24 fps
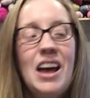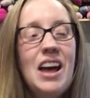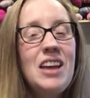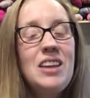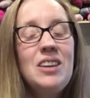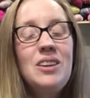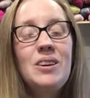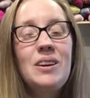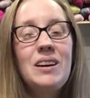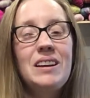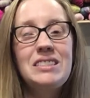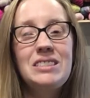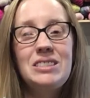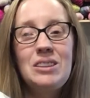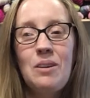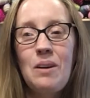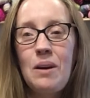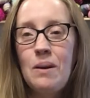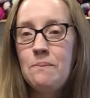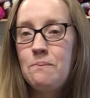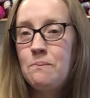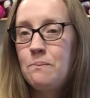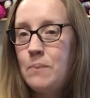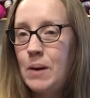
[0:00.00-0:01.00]
You guys know
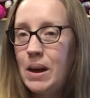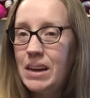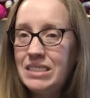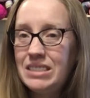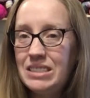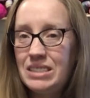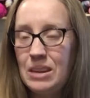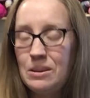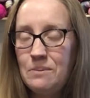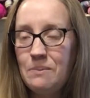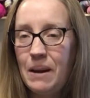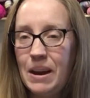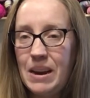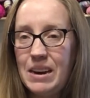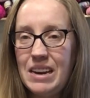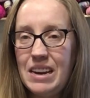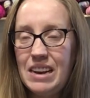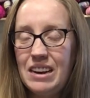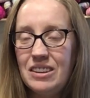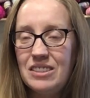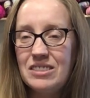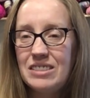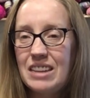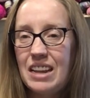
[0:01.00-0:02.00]
I busted my
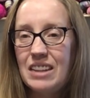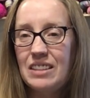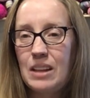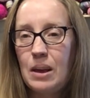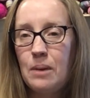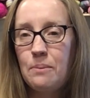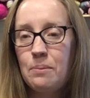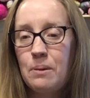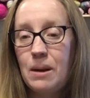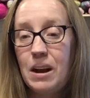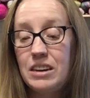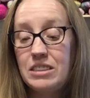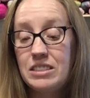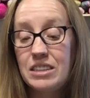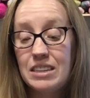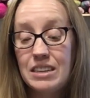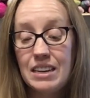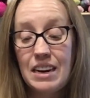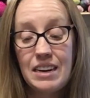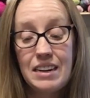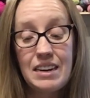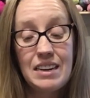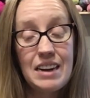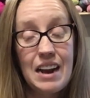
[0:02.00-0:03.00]
needles on that project and
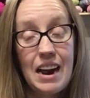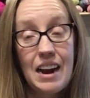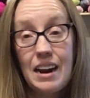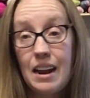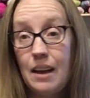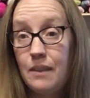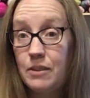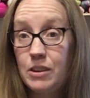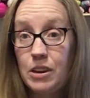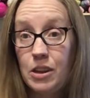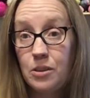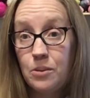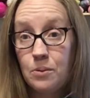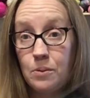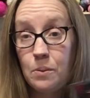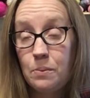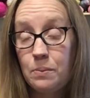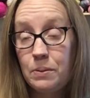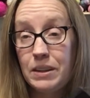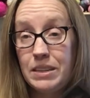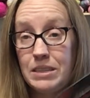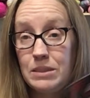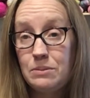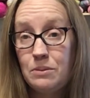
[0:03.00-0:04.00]
I did not have another
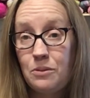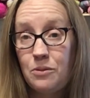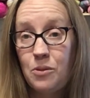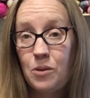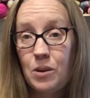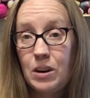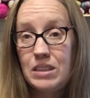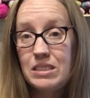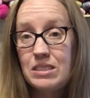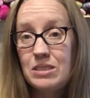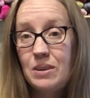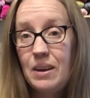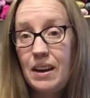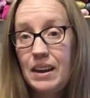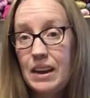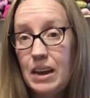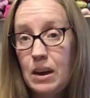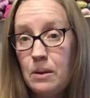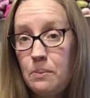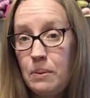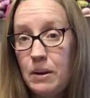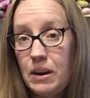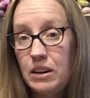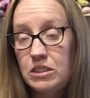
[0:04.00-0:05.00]
replacement for it. So I got
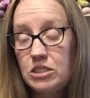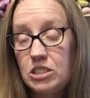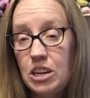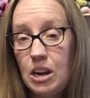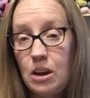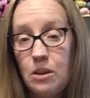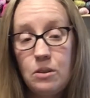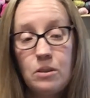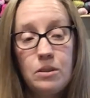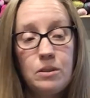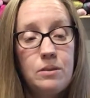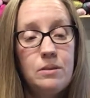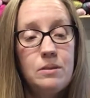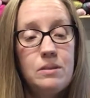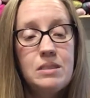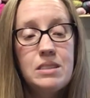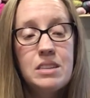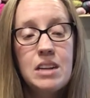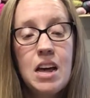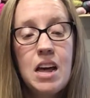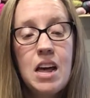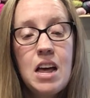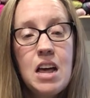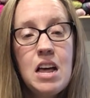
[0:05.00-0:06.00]
a pair of ChiaoGoos.
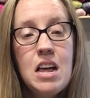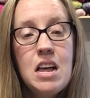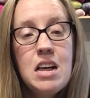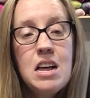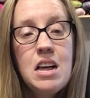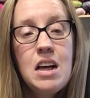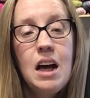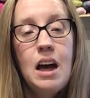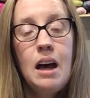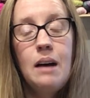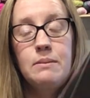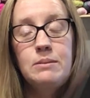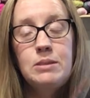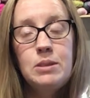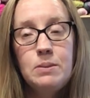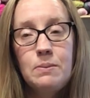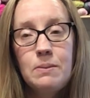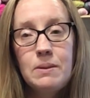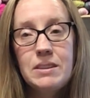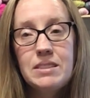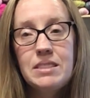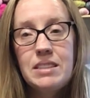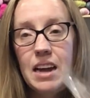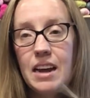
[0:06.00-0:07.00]
I'm
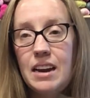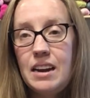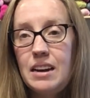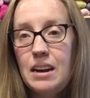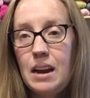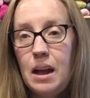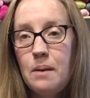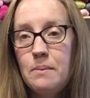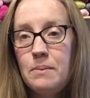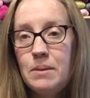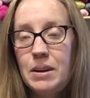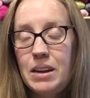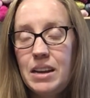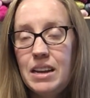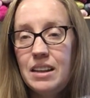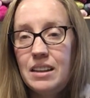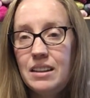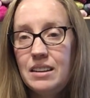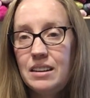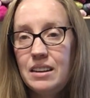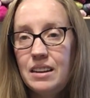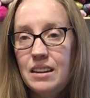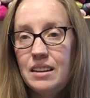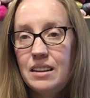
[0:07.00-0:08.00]
super excited. I'm going to get
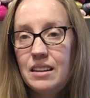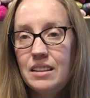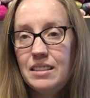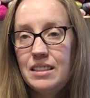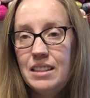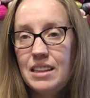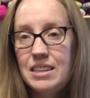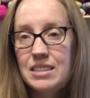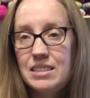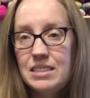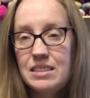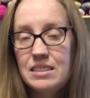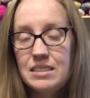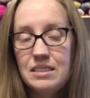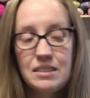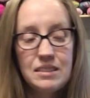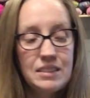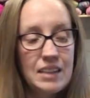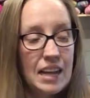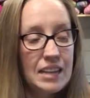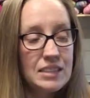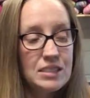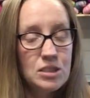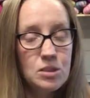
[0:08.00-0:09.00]
this
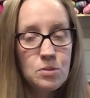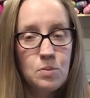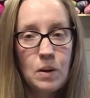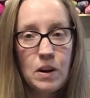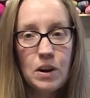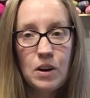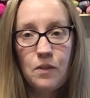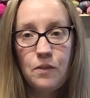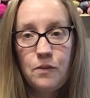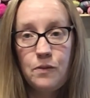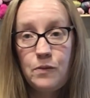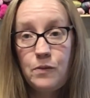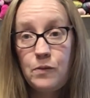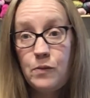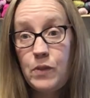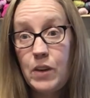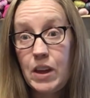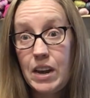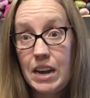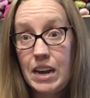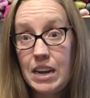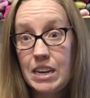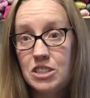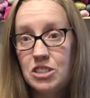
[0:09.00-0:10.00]
that sweater
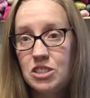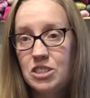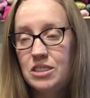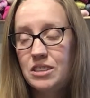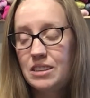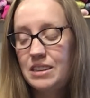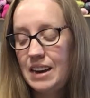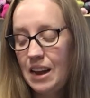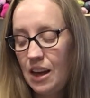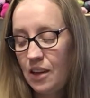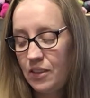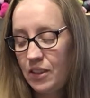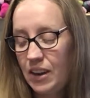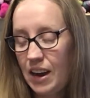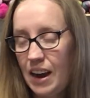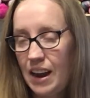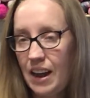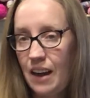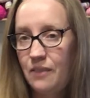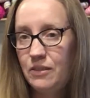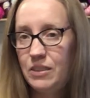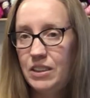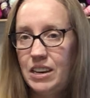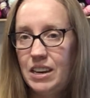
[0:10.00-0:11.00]
finished now that I
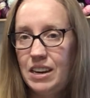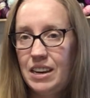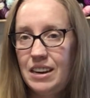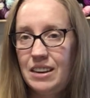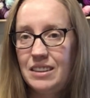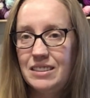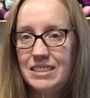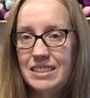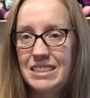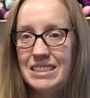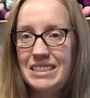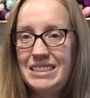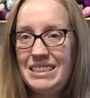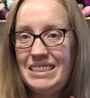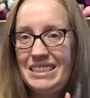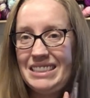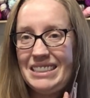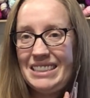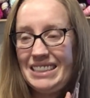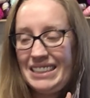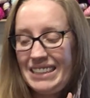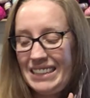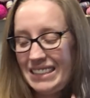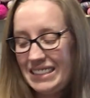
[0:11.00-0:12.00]
have the needles.
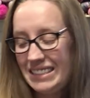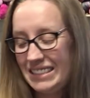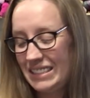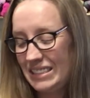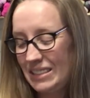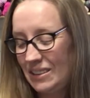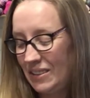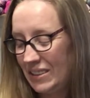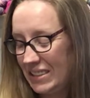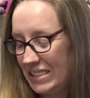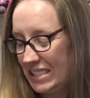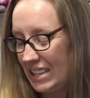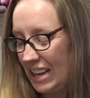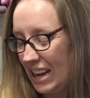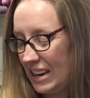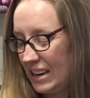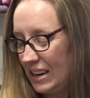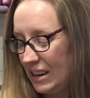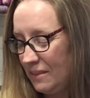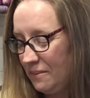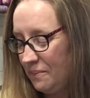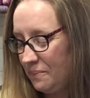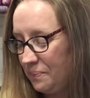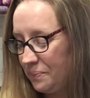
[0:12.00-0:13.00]
So
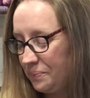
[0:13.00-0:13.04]
excited.